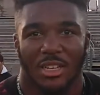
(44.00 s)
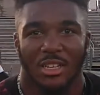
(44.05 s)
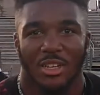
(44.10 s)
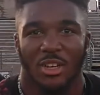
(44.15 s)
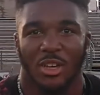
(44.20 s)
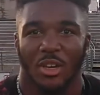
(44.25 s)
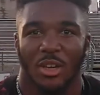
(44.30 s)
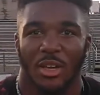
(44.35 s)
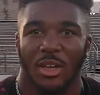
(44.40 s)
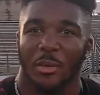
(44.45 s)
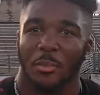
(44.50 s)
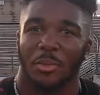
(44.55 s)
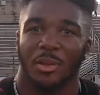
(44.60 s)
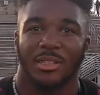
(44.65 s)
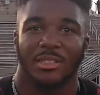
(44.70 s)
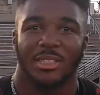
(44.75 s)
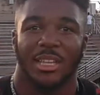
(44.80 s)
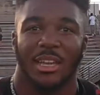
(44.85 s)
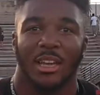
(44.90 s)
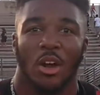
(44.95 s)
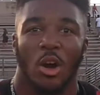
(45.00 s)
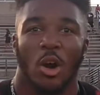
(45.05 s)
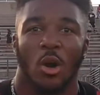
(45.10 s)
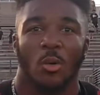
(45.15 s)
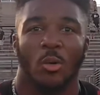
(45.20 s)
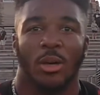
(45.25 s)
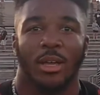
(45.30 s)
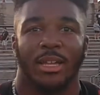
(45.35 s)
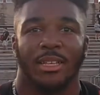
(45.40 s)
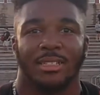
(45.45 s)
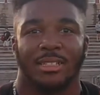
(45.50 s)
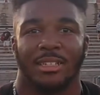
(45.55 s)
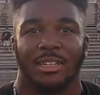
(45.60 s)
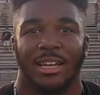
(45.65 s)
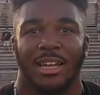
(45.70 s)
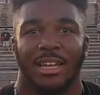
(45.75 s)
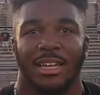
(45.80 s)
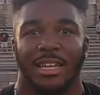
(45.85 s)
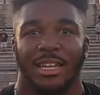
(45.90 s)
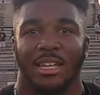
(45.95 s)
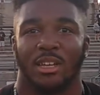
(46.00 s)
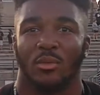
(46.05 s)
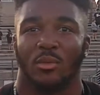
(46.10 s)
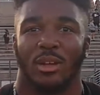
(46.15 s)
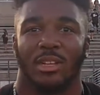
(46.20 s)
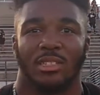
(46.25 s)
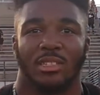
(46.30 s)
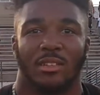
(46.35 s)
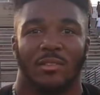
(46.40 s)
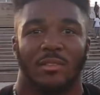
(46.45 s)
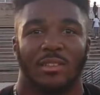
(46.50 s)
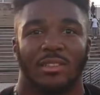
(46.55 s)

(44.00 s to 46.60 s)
Uh, and plus, they always in like in the race of